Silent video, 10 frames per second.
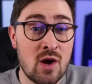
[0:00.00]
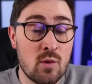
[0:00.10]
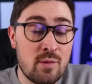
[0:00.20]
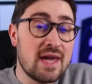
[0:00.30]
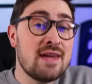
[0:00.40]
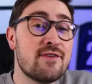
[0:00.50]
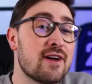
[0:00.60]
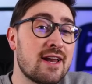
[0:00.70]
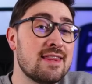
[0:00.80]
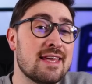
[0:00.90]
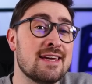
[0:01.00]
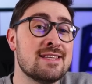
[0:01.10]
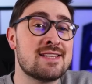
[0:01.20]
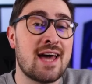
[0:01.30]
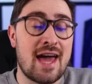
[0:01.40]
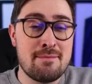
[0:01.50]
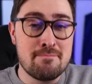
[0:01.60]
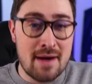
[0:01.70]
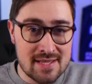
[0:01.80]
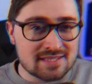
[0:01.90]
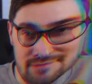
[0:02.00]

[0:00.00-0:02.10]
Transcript: were either going to need a massive